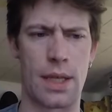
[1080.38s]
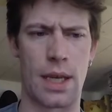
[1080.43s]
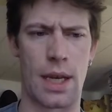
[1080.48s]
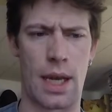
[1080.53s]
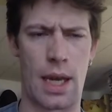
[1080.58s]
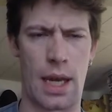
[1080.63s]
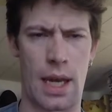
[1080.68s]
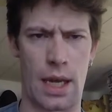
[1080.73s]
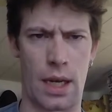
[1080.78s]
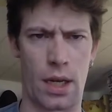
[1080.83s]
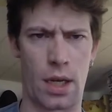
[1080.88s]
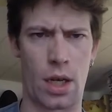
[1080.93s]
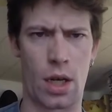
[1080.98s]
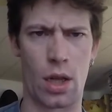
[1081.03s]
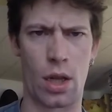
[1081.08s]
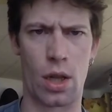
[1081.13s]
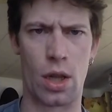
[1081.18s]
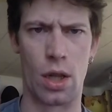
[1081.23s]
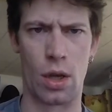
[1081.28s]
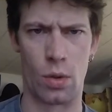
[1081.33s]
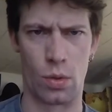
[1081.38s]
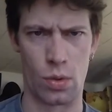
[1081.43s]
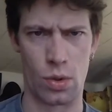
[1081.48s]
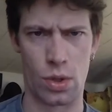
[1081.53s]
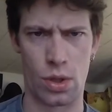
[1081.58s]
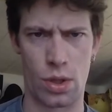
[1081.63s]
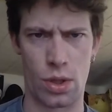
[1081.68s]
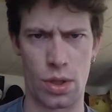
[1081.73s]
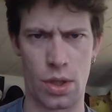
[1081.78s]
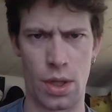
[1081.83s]
that hit
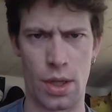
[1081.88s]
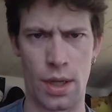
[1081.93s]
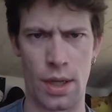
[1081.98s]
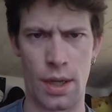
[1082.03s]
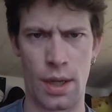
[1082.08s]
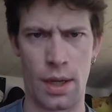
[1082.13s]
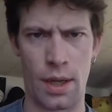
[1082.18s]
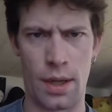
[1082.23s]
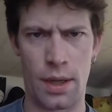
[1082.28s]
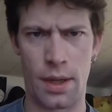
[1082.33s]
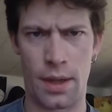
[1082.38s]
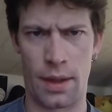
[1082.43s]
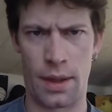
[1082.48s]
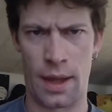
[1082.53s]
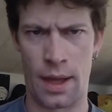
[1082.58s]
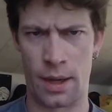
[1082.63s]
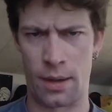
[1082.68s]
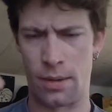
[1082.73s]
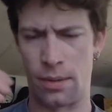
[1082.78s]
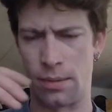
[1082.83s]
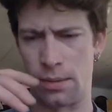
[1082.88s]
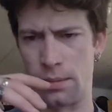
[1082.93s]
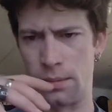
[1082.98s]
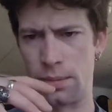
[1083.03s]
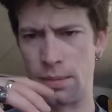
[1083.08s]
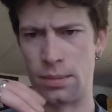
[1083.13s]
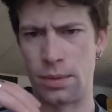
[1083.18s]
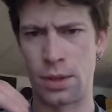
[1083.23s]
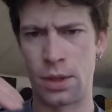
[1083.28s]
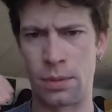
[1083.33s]
close, that
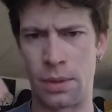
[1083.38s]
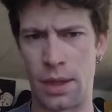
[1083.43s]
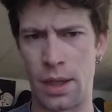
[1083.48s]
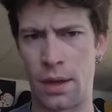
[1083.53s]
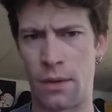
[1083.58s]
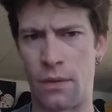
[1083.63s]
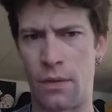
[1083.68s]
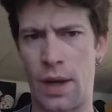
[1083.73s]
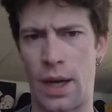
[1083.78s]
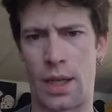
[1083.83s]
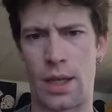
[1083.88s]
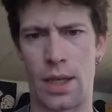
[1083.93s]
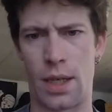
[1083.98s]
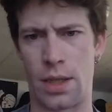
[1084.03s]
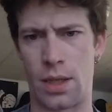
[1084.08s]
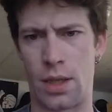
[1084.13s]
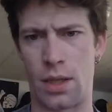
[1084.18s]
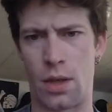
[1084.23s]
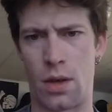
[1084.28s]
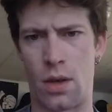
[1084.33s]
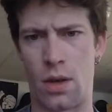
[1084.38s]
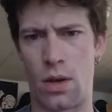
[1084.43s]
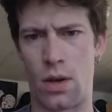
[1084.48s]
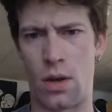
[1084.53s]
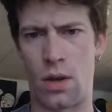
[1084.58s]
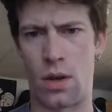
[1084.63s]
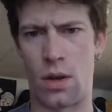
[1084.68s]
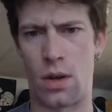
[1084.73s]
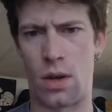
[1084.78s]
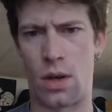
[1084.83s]
affect us
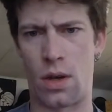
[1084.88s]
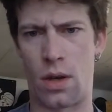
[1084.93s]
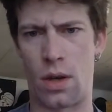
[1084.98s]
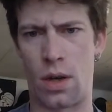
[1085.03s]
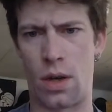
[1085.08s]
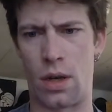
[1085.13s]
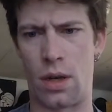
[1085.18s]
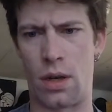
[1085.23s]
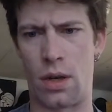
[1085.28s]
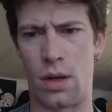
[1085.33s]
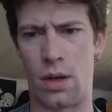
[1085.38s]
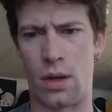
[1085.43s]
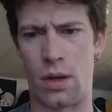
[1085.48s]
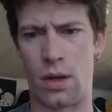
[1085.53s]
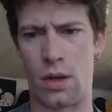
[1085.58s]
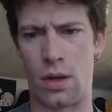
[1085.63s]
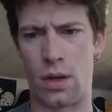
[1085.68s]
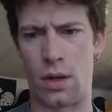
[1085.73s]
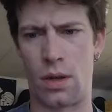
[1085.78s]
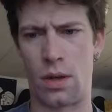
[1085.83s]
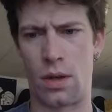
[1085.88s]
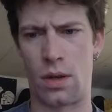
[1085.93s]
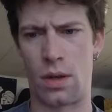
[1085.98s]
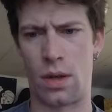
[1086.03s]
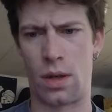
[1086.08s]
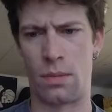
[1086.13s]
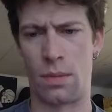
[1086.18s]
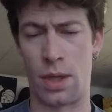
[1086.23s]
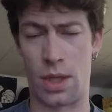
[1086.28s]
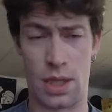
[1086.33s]
on
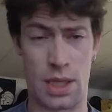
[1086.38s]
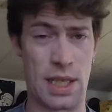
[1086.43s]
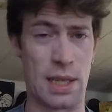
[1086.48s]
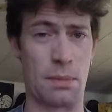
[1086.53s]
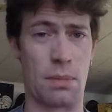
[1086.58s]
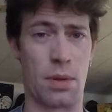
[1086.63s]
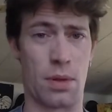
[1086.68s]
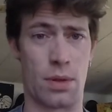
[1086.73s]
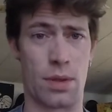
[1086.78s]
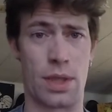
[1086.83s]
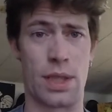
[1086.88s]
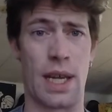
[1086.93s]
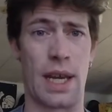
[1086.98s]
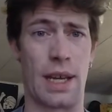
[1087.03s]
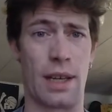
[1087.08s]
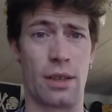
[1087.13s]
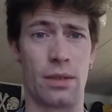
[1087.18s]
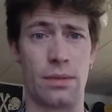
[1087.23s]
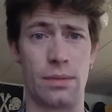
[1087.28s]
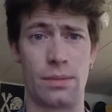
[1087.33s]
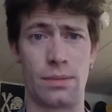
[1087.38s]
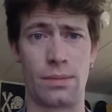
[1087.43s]
a much simpler scale,